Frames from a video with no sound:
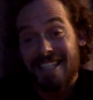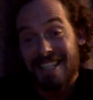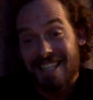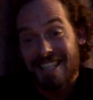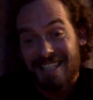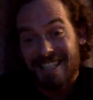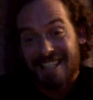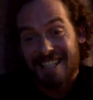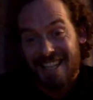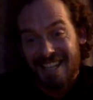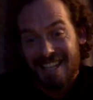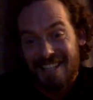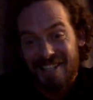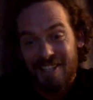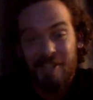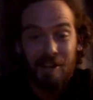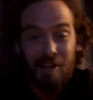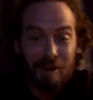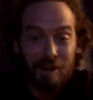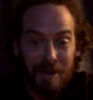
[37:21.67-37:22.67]
and this, and
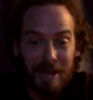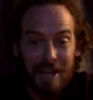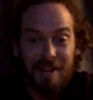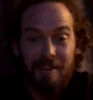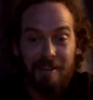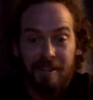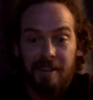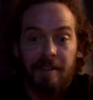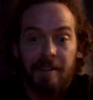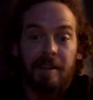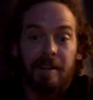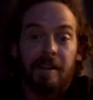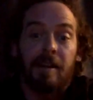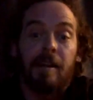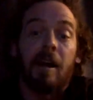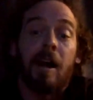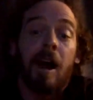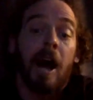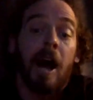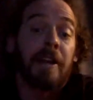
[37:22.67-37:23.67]
this, and you're going to be here, there.